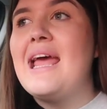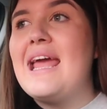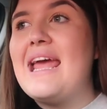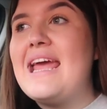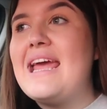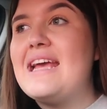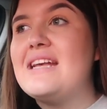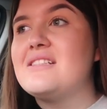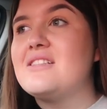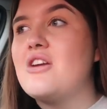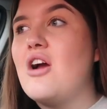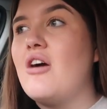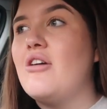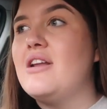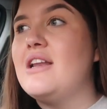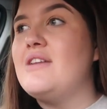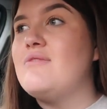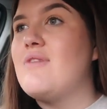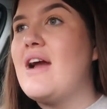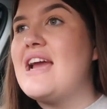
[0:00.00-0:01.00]
It is
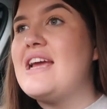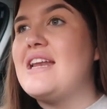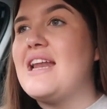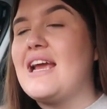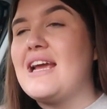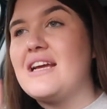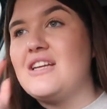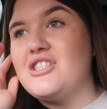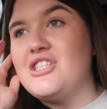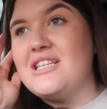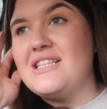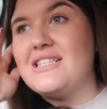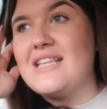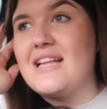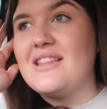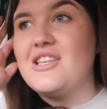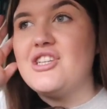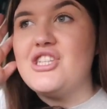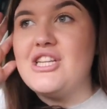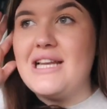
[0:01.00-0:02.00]
currently raining, and she
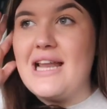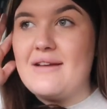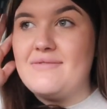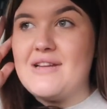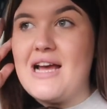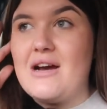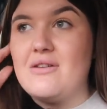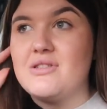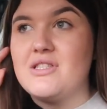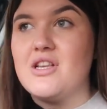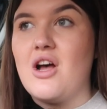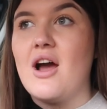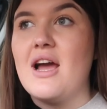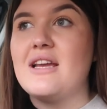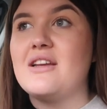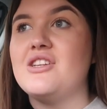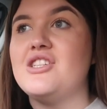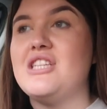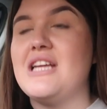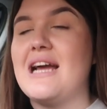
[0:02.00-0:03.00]
said that she left it outside
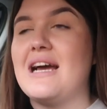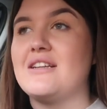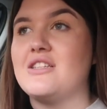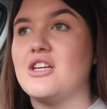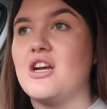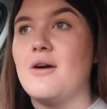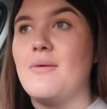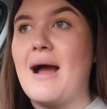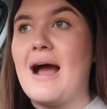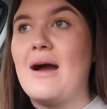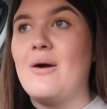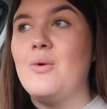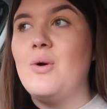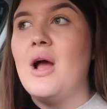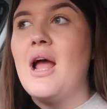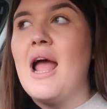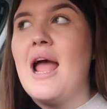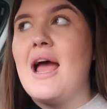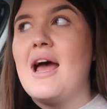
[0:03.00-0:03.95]
because she had to go out,